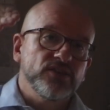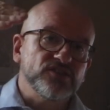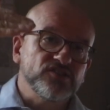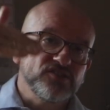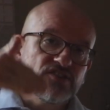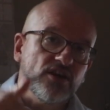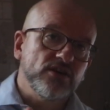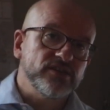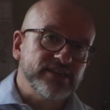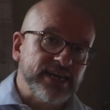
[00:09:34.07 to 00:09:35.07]
the
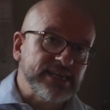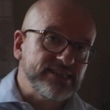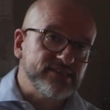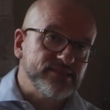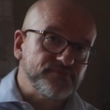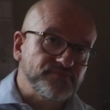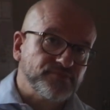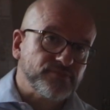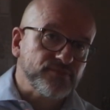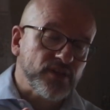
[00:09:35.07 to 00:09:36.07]
start date
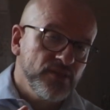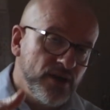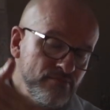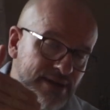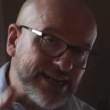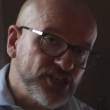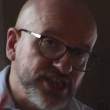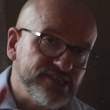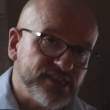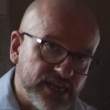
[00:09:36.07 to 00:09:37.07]
that
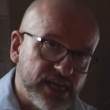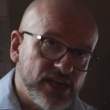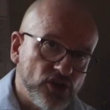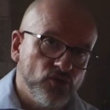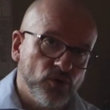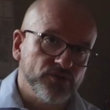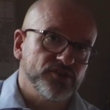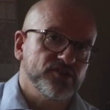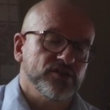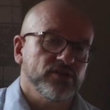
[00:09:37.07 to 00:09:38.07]
matches the year you want
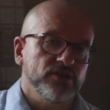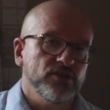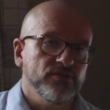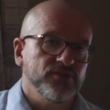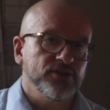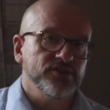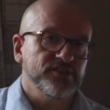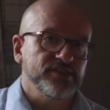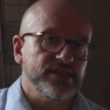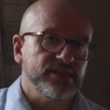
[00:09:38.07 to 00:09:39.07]
to start
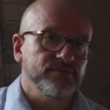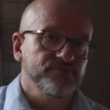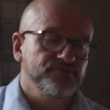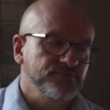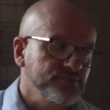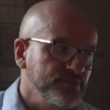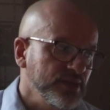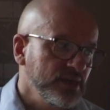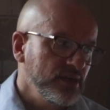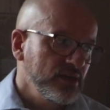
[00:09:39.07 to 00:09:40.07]
university.
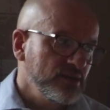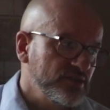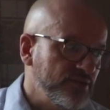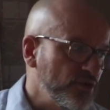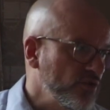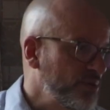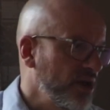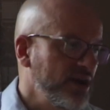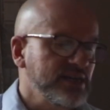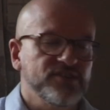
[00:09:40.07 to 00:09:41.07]
So if you're
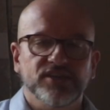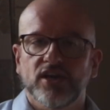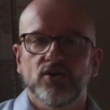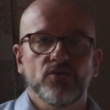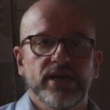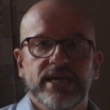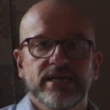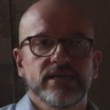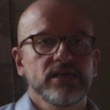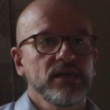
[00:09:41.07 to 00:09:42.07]
applying to go
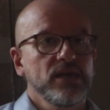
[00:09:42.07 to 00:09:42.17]
in